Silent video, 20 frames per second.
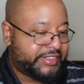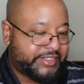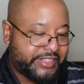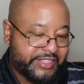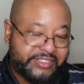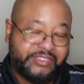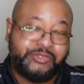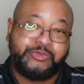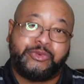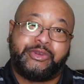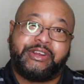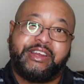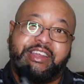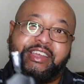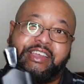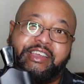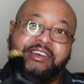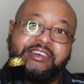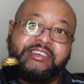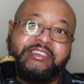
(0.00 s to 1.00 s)
this would
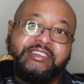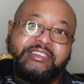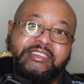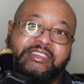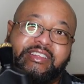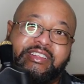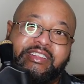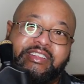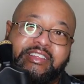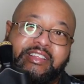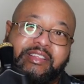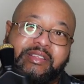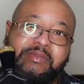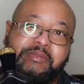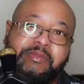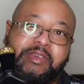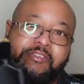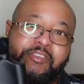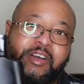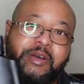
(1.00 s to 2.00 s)
here,
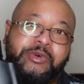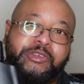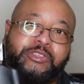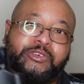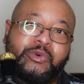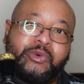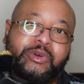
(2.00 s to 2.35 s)
if I was